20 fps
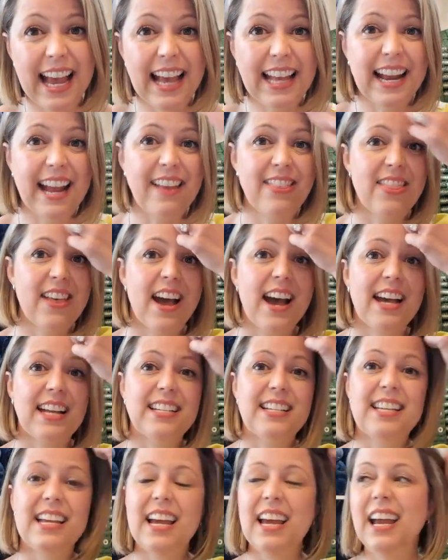And I
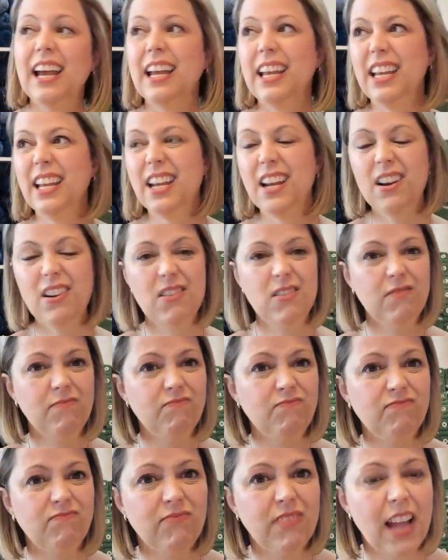thought, you know,
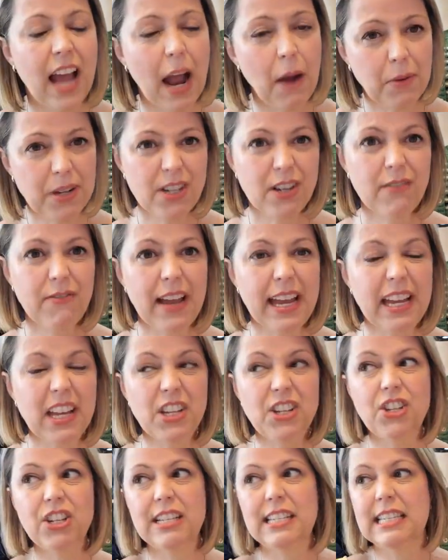I wonder if I
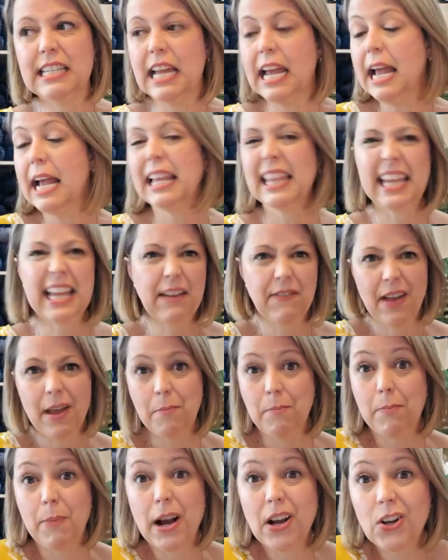could just, like, if I
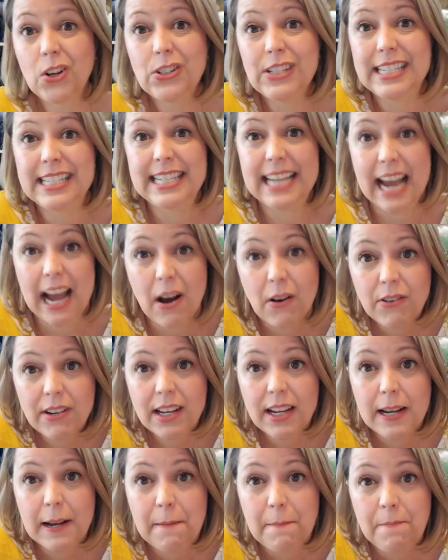buckled down,
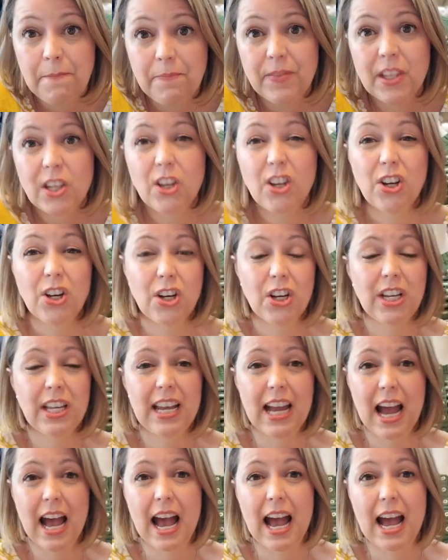
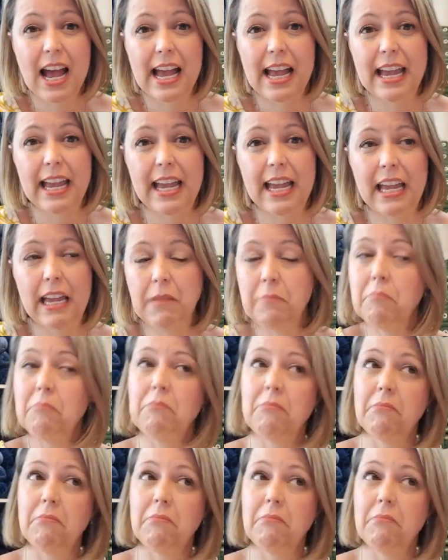could I